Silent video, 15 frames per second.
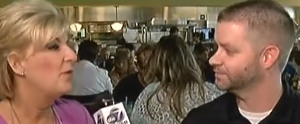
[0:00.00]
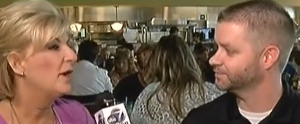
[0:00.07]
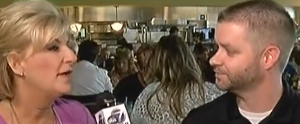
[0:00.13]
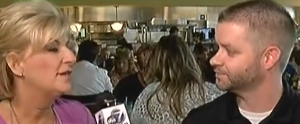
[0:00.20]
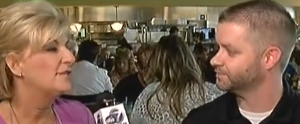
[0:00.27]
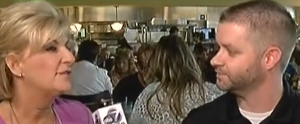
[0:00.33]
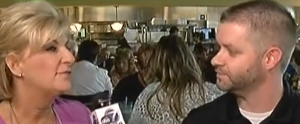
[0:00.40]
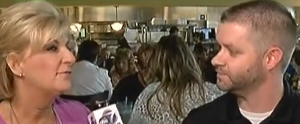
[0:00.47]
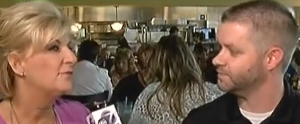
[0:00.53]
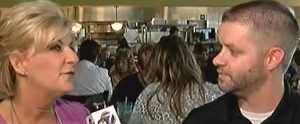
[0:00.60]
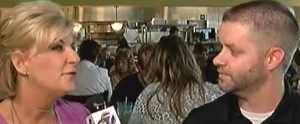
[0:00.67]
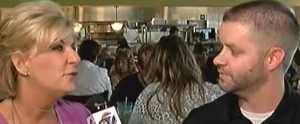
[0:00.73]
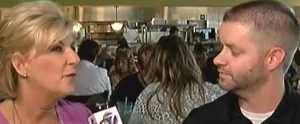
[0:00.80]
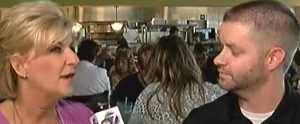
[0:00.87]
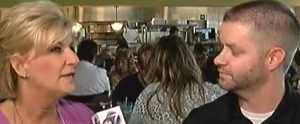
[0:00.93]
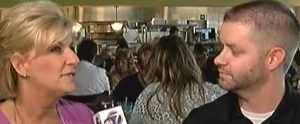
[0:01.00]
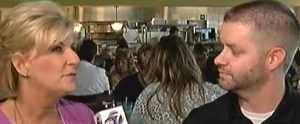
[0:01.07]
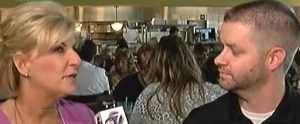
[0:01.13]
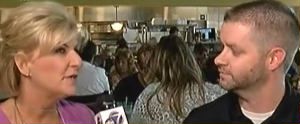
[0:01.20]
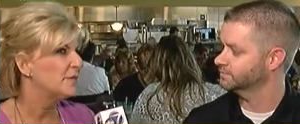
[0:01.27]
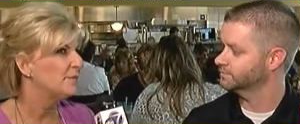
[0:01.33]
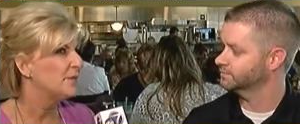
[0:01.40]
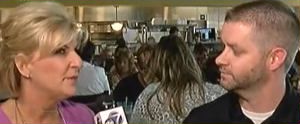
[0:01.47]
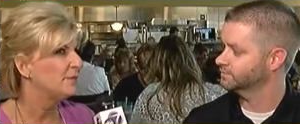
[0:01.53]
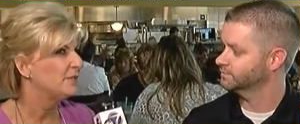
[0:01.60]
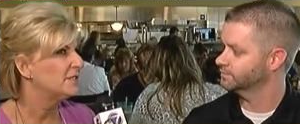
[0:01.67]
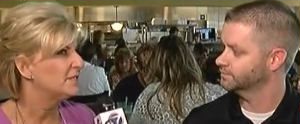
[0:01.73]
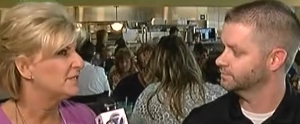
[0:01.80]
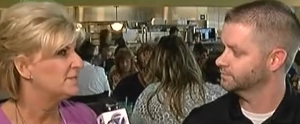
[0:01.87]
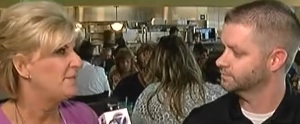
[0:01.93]
Speaker 1: what, the food-wise, what can people
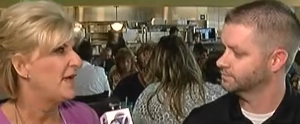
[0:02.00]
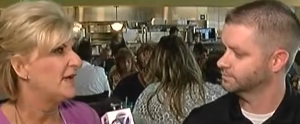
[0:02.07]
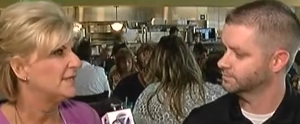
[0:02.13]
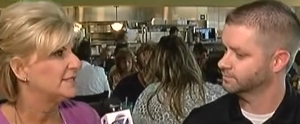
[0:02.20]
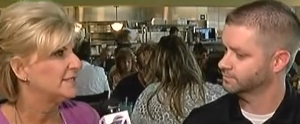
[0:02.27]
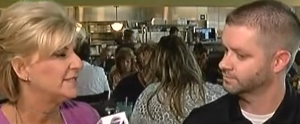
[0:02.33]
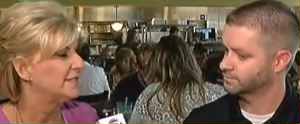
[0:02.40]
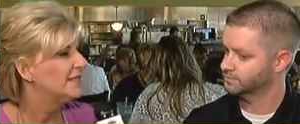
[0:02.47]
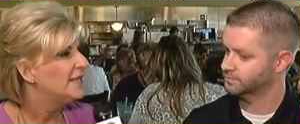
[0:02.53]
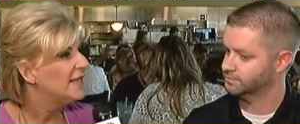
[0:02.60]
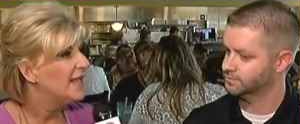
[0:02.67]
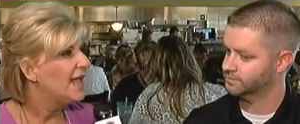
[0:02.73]
expect and,